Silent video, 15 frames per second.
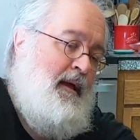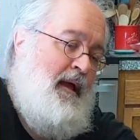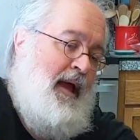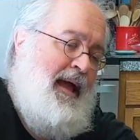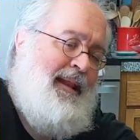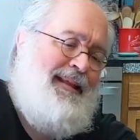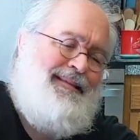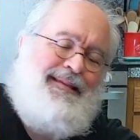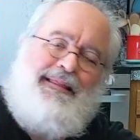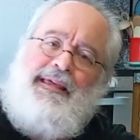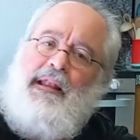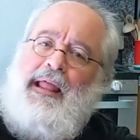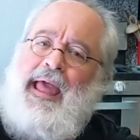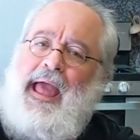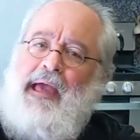And it's a
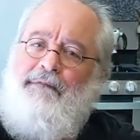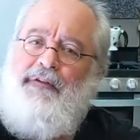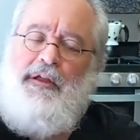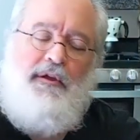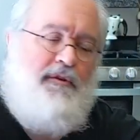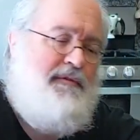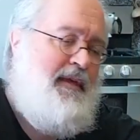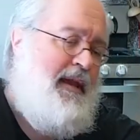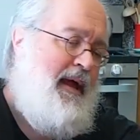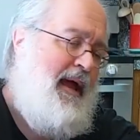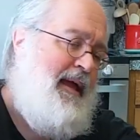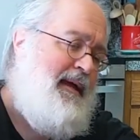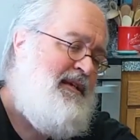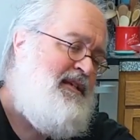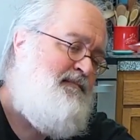little heavier than I
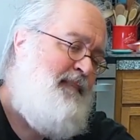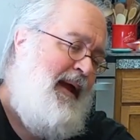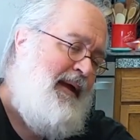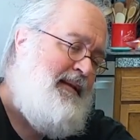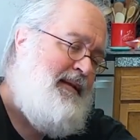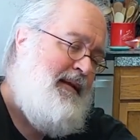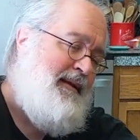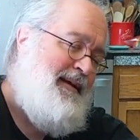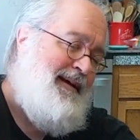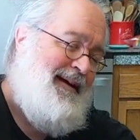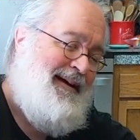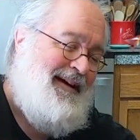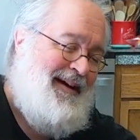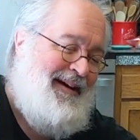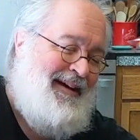expected.
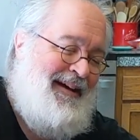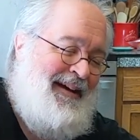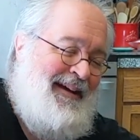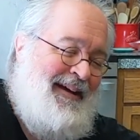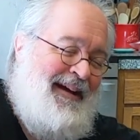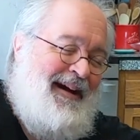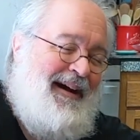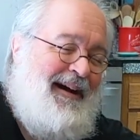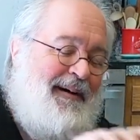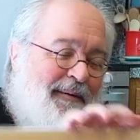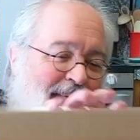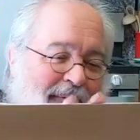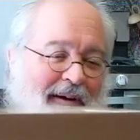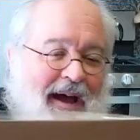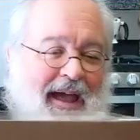uh,
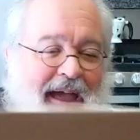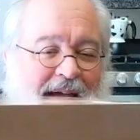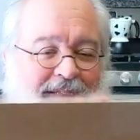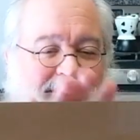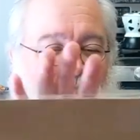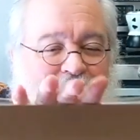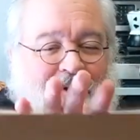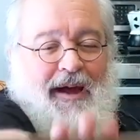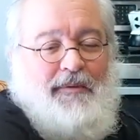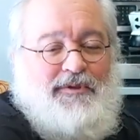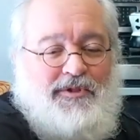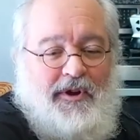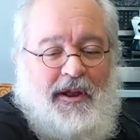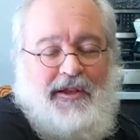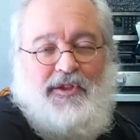I had to, I was
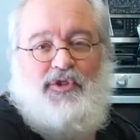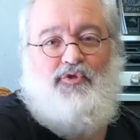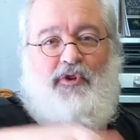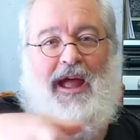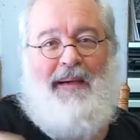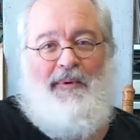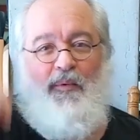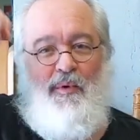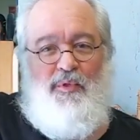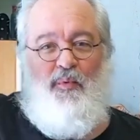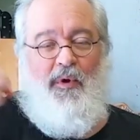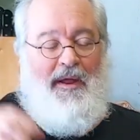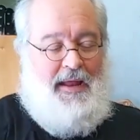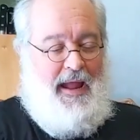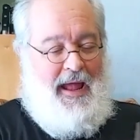gonna grab it with
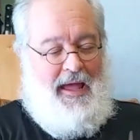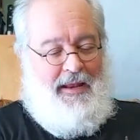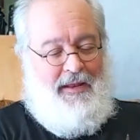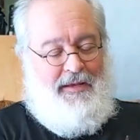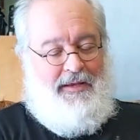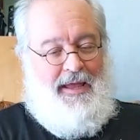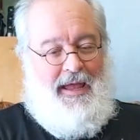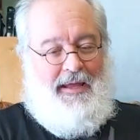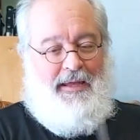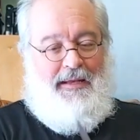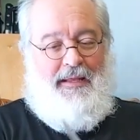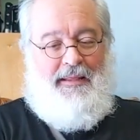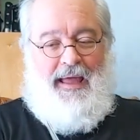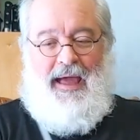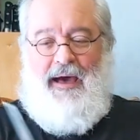one hand and yank it
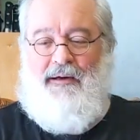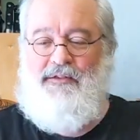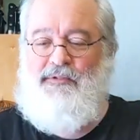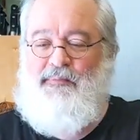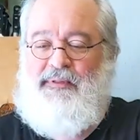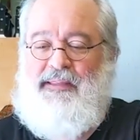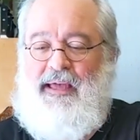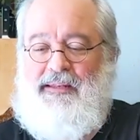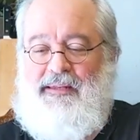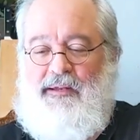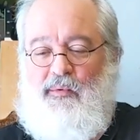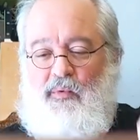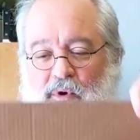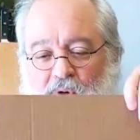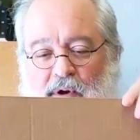in the house, but that
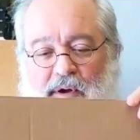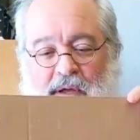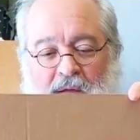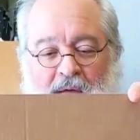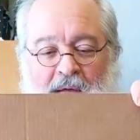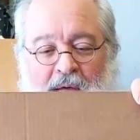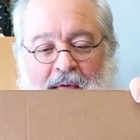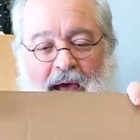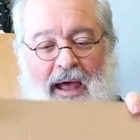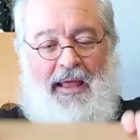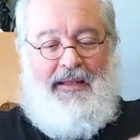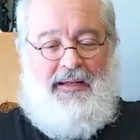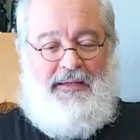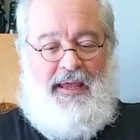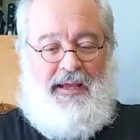didn't work. I
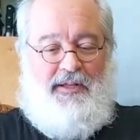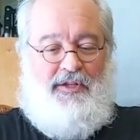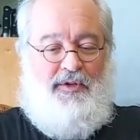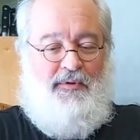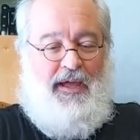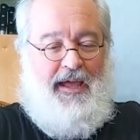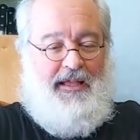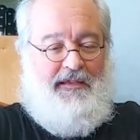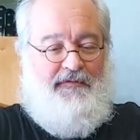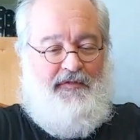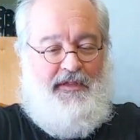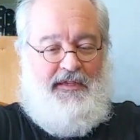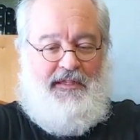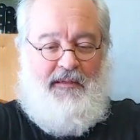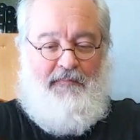had to take two hands for
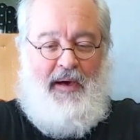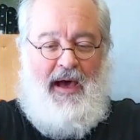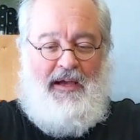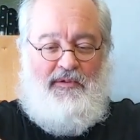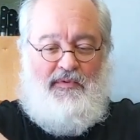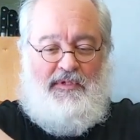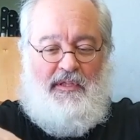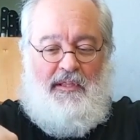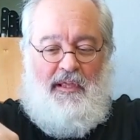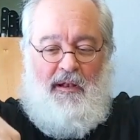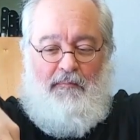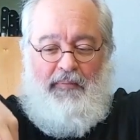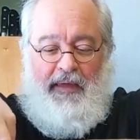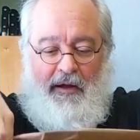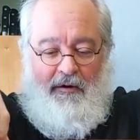this. The box was a little
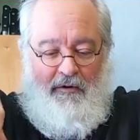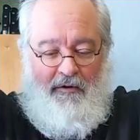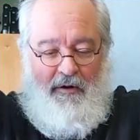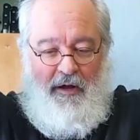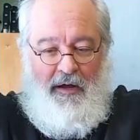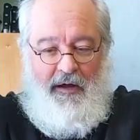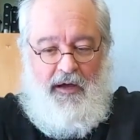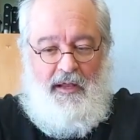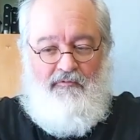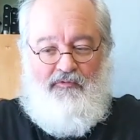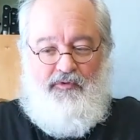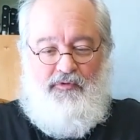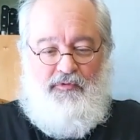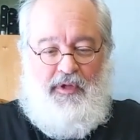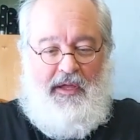bigger,
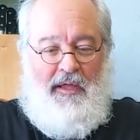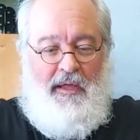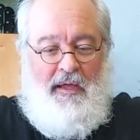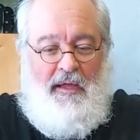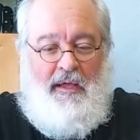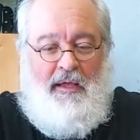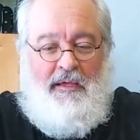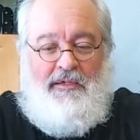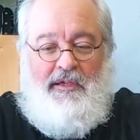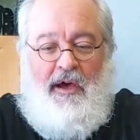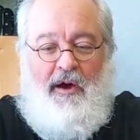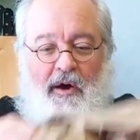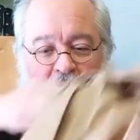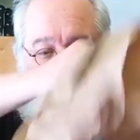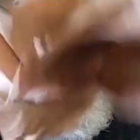unruly.
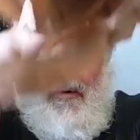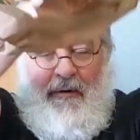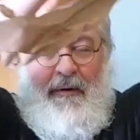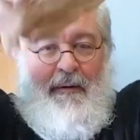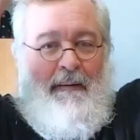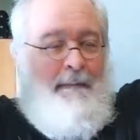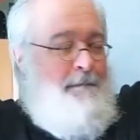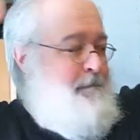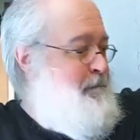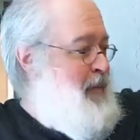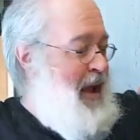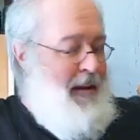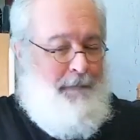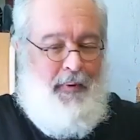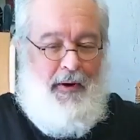So,
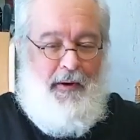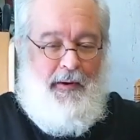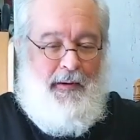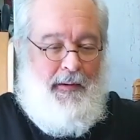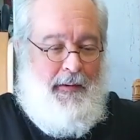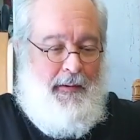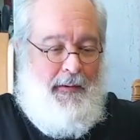paper.